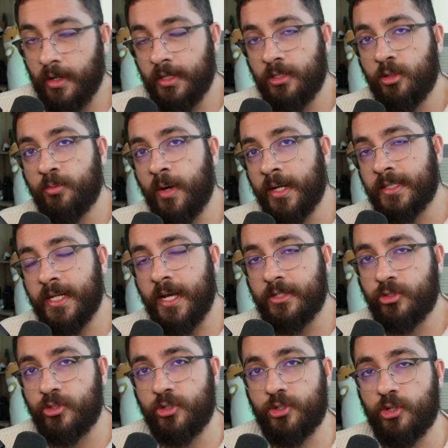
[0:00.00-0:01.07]
And you might
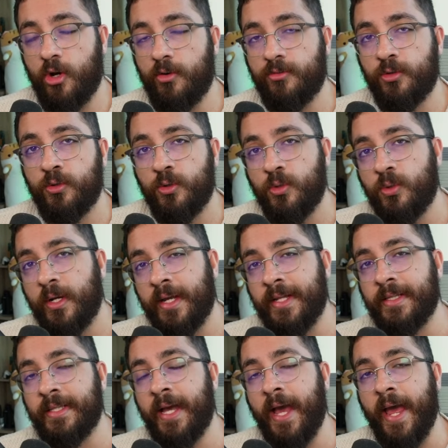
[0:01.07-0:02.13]
ask yourself, who
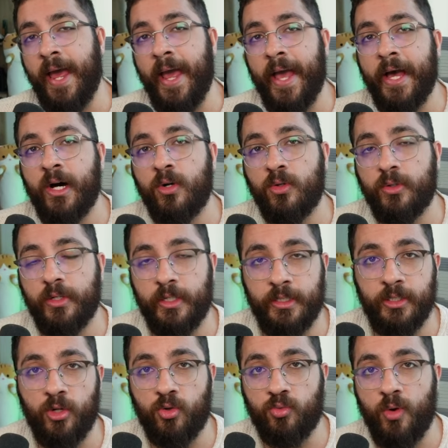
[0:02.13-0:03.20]
in the hell
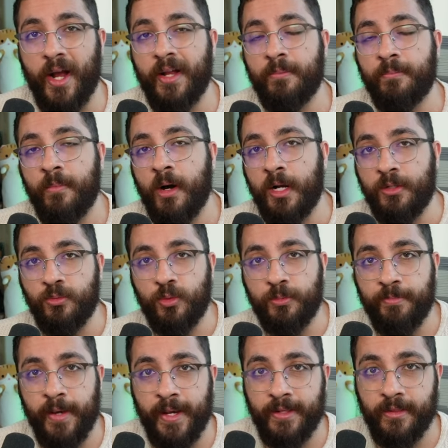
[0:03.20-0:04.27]
in the right mind would
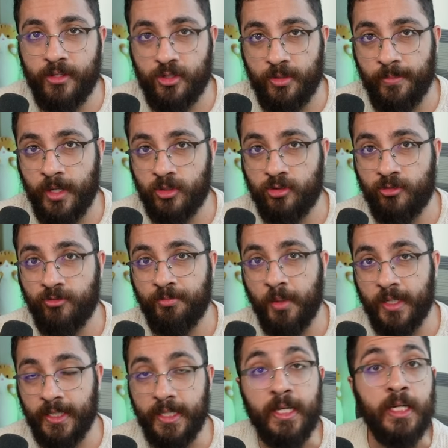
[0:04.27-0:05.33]
pay this amount of
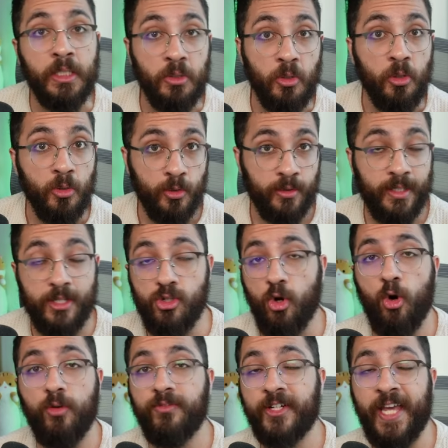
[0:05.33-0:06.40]
money? That's a
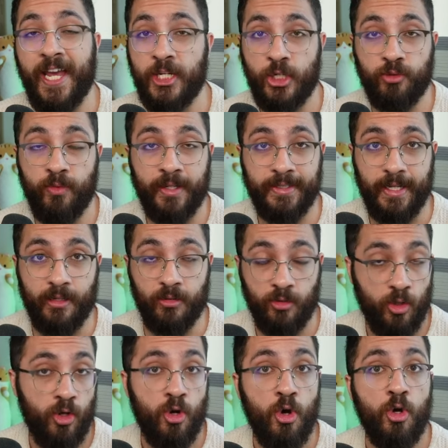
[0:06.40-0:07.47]
whole vacation right there.
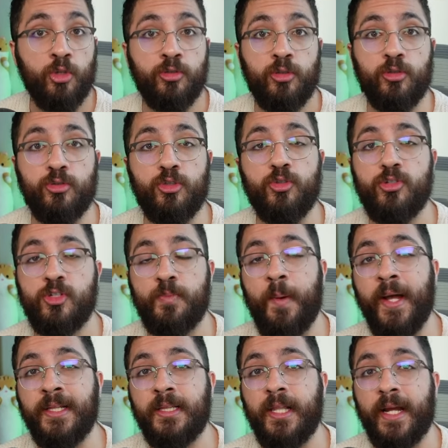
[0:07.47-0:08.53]
To
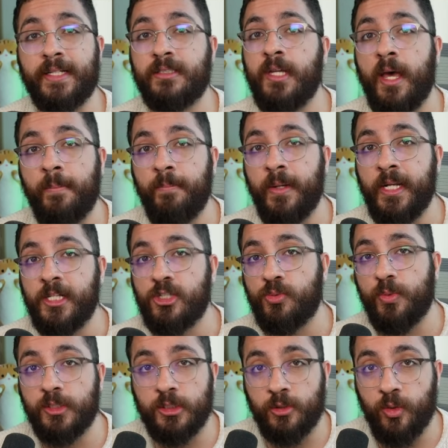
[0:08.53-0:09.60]
spend like 10 minutes
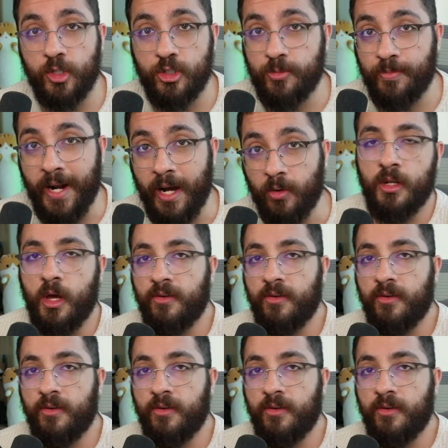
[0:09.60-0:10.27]
with Chris Brown.